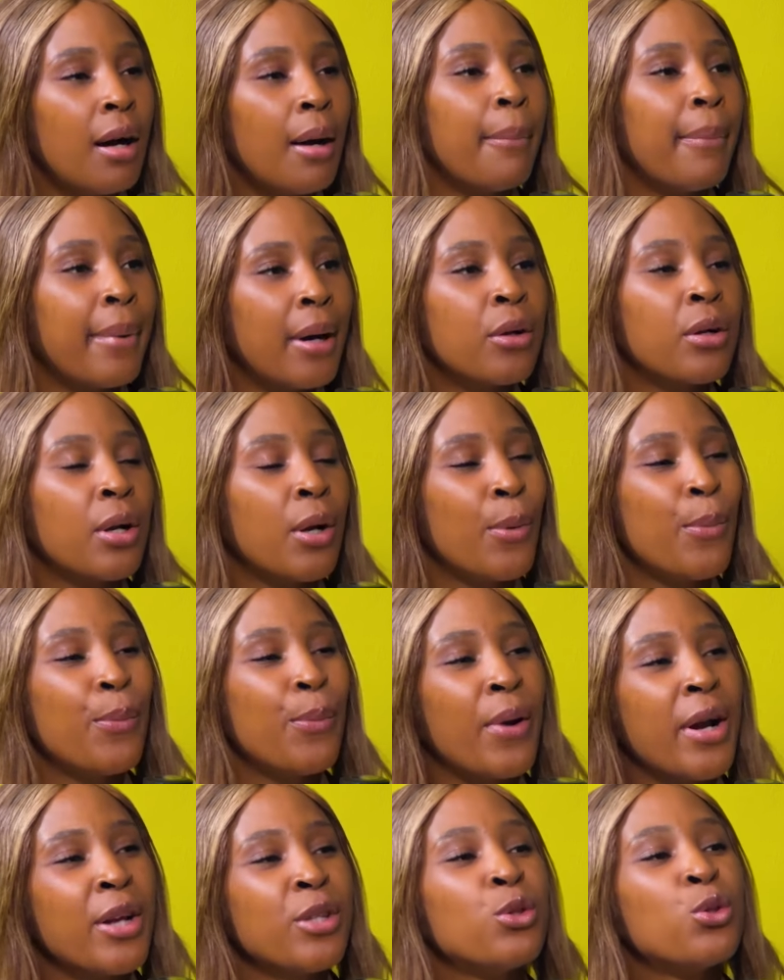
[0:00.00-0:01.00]
about her
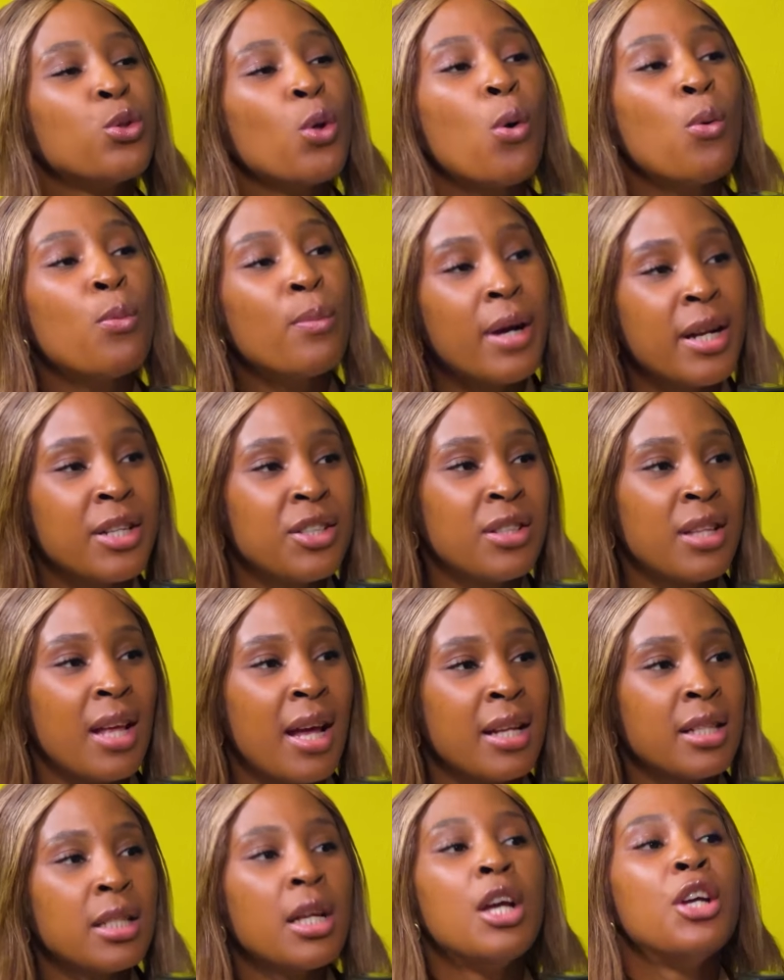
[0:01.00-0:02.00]
brand mm. so much
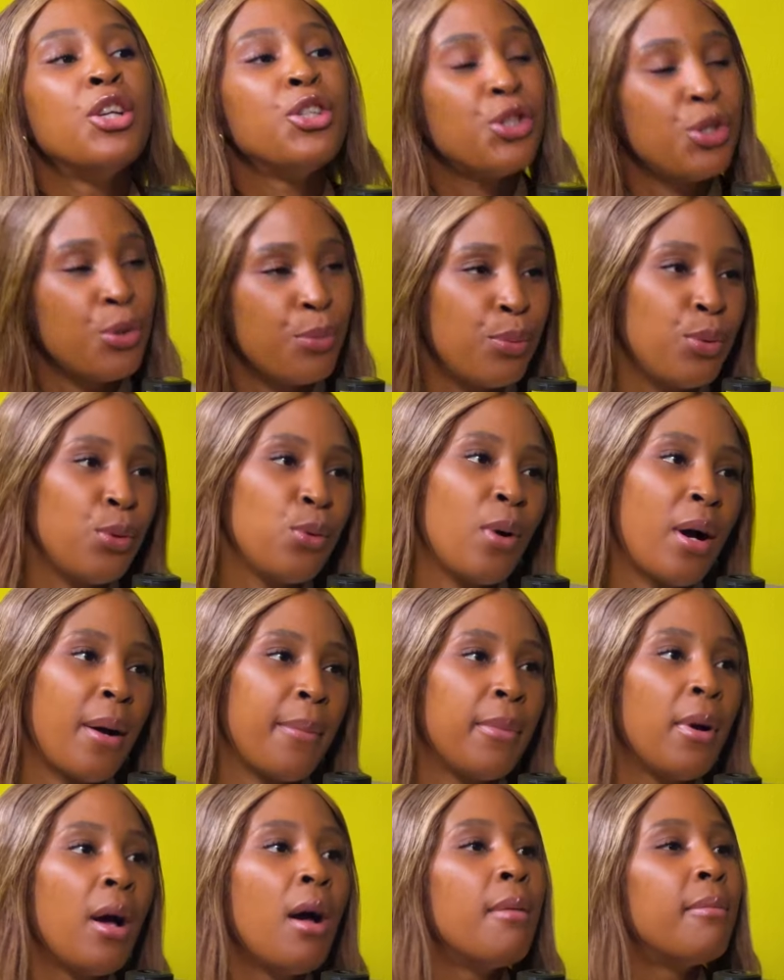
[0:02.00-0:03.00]
that she blew up.
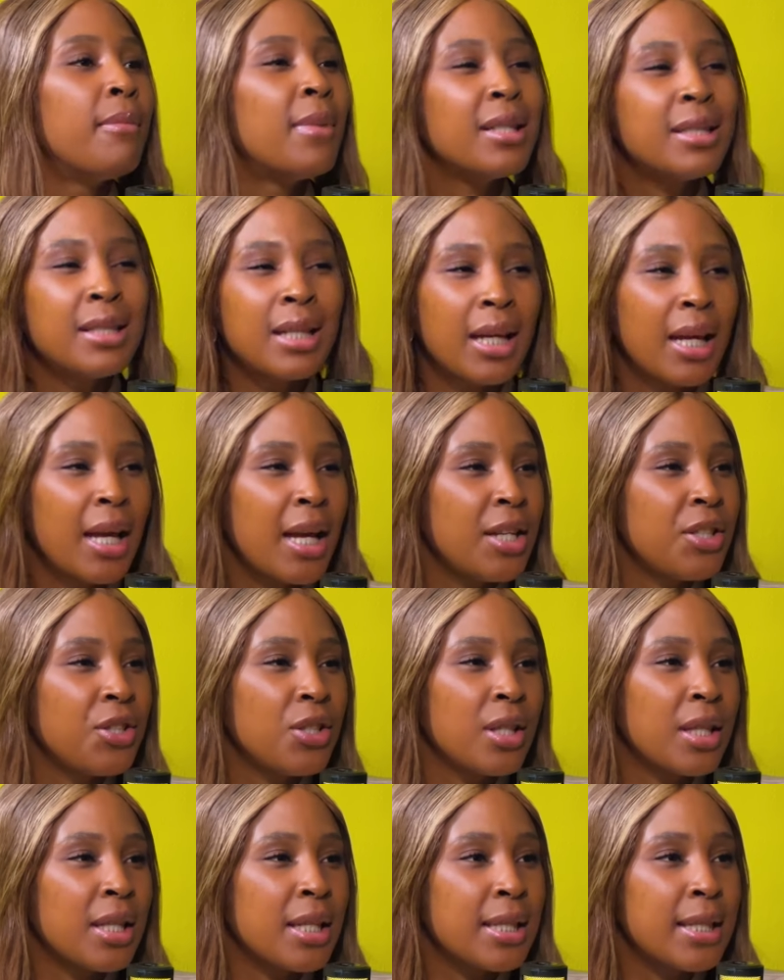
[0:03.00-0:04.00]
Mm. Master
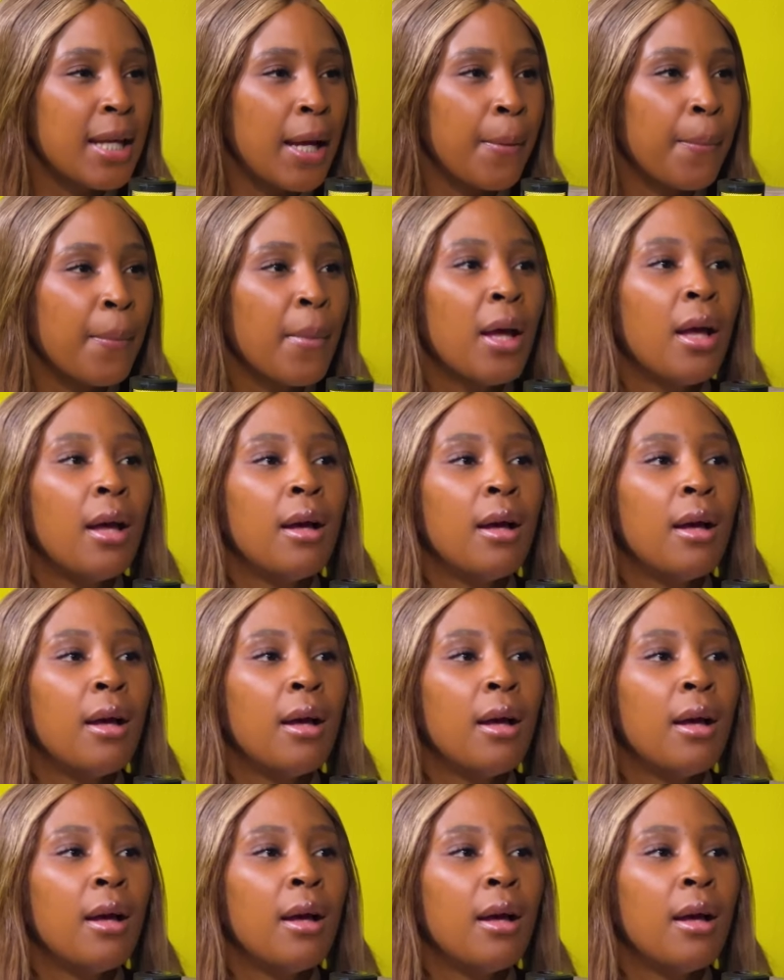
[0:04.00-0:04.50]
KG, the same.